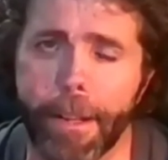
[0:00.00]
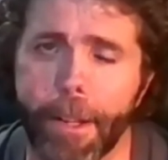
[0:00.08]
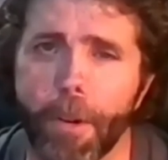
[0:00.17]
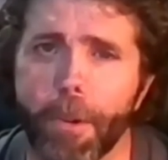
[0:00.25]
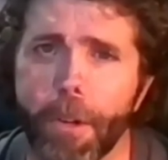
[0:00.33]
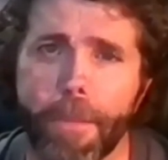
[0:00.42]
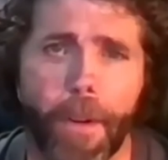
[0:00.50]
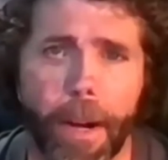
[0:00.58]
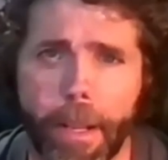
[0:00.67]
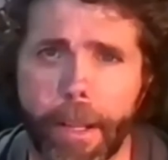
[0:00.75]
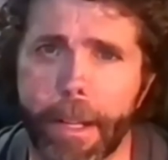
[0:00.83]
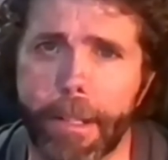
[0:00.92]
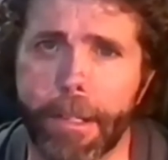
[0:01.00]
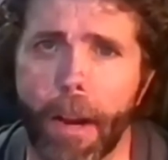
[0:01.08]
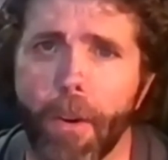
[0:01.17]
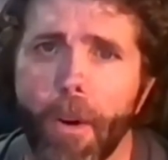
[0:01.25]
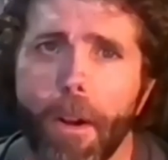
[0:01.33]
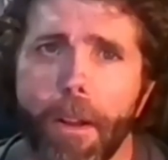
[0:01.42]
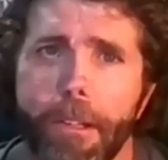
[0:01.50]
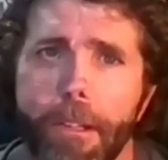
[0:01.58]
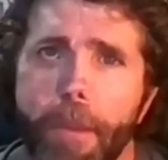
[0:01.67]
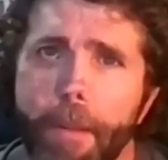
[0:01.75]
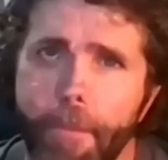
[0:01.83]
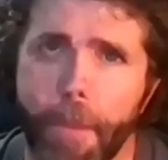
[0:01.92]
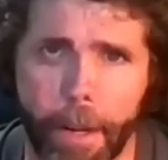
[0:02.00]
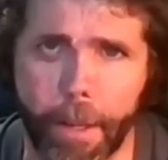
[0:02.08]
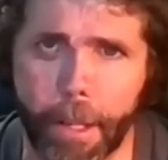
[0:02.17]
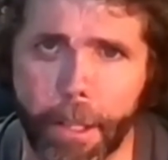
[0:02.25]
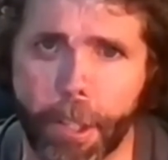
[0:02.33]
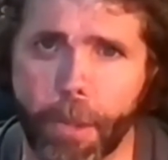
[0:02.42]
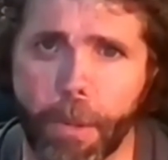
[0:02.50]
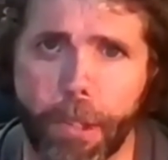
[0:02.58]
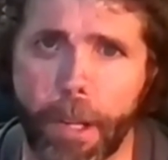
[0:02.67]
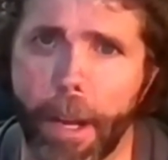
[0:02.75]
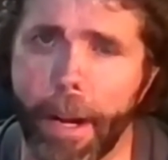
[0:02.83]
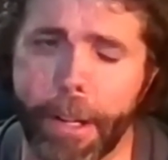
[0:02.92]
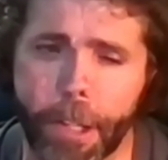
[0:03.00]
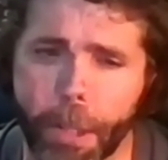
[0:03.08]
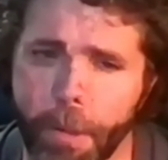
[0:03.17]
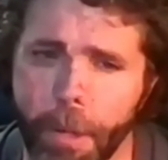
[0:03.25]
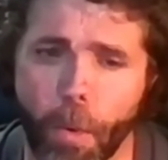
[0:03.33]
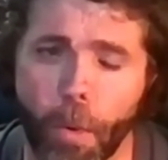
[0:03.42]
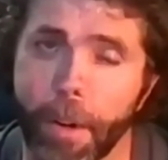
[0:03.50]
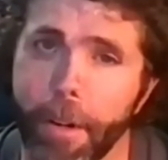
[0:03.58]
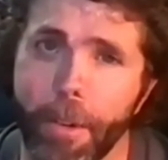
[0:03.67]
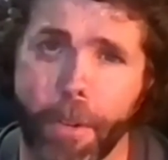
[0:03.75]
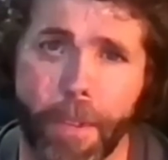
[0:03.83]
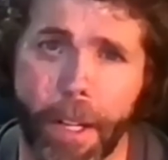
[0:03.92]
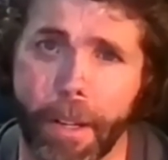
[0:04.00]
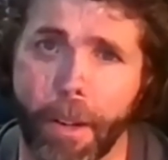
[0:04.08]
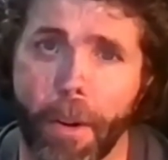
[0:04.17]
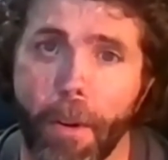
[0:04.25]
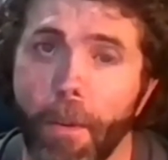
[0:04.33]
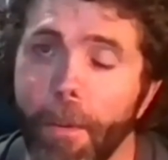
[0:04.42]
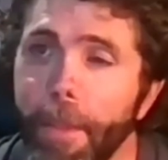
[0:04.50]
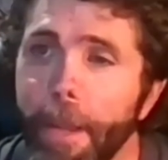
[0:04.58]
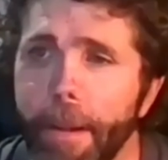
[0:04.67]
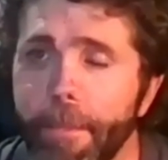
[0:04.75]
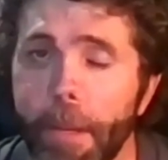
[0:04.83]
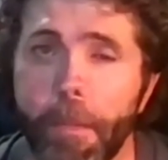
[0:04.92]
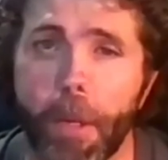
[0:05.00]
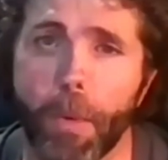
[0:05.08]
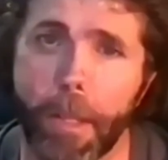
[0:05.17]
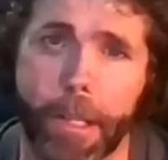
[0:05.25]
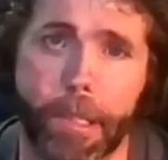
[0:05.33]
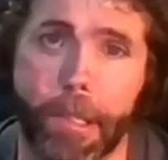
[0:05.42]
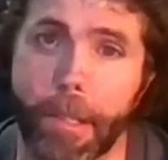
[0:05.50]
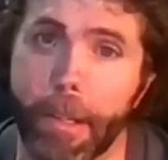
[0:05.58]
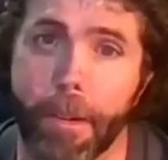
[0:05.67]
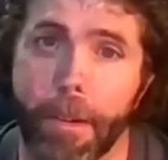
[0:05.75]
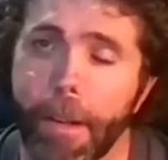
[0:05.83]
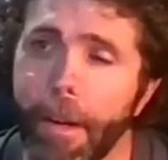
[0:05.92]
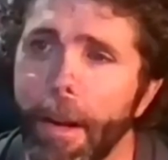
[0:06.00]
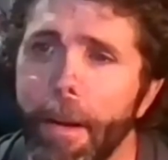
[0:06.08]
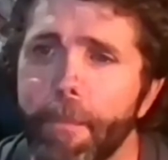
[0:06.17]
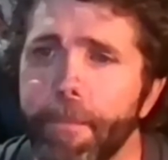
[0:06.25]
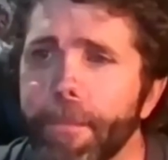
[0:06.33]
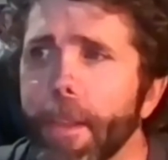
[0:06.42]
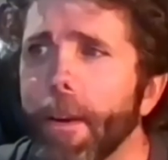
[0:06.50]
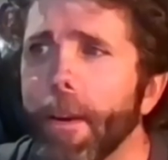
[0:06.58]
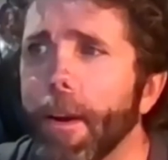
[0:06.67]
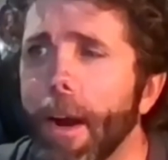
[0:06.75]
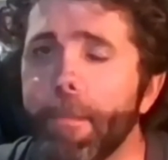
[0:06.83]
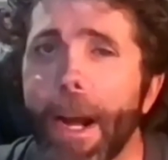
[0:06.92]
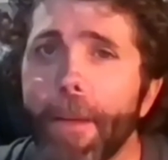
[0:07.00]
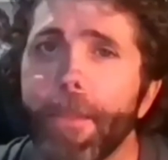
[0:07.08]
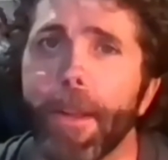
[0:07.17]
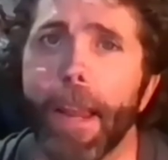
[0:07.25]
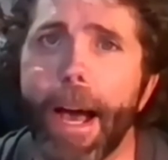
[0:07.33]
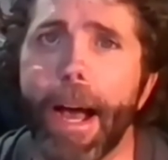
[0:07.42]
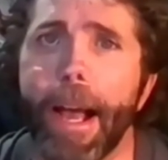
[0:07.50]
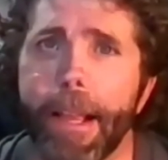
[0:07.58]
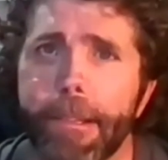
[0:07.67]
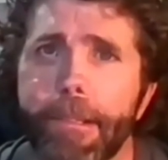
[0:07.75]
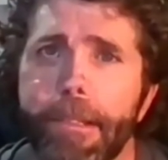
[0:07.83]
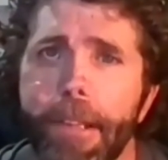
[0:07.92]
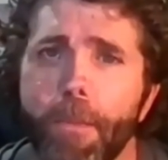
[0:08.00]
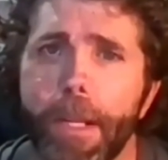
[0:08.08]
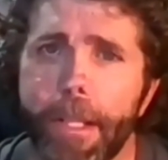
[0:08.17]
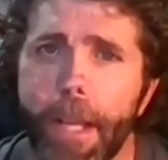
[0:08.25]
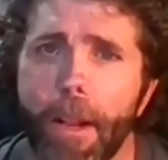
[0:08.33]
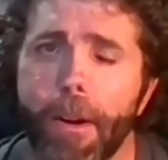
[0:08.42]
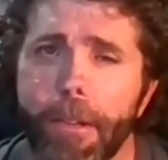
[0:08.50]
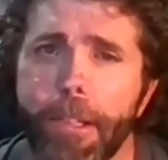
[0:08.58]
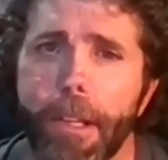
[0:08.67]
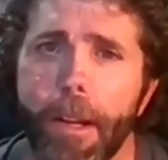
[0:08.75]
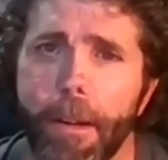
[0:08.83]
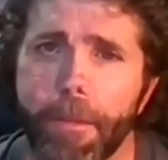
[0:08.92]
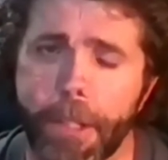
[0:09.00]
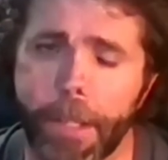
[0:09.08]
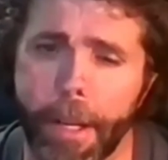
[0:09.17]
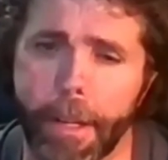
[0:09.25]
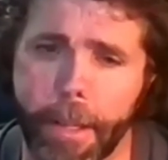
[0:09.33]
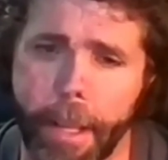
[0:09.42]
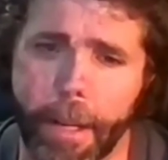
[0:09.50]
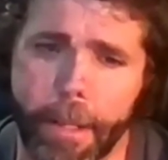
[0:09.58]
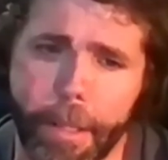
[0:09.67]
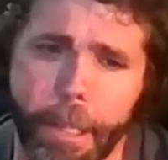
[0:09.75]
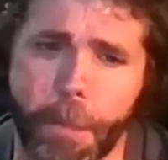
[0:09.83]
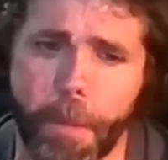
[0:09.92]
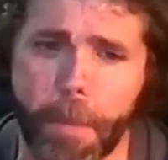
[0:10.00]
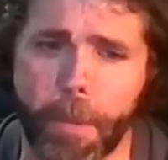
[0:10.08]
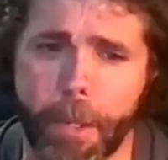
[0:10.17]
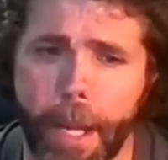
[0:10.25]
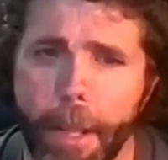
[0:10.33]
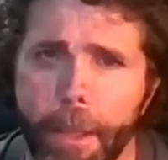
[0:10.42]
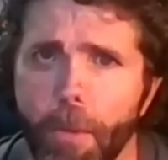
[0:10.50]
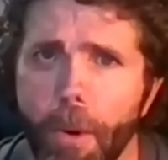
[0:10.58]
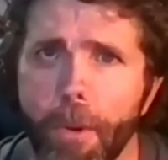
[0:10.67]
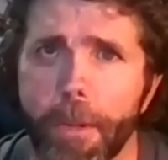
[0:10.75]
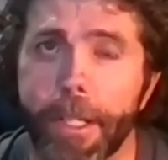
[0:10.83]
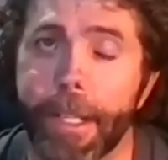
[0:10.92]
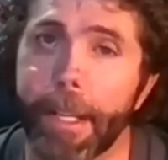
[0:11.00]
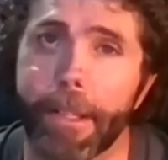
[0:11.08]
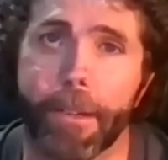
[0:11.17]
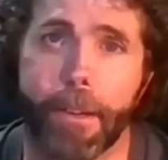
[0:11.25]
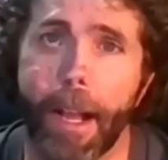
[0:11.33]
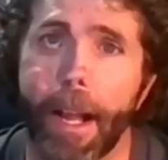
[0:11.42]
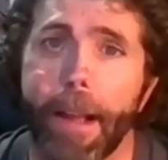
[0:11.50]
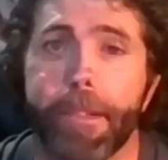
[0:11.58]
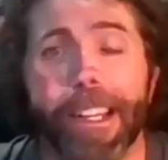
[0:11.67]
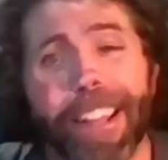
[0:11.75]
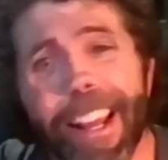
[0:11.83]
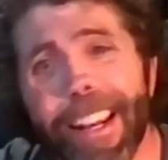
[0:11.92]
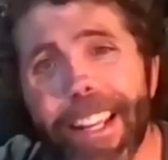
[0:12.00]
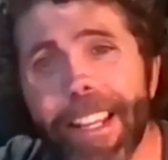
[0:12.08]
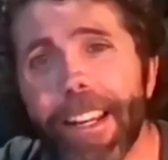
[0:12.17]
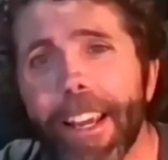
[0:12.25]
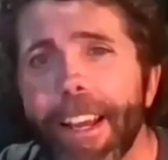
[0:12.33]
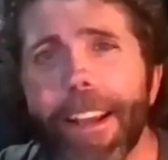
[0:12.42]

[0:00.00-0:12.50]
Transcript: You're fighting against alcoholism. I'm fighting against suicide. I just recorded a new video that I'm going to be releasing about the lies that we tell ourselves that leads people down the road to take their lives. And they need...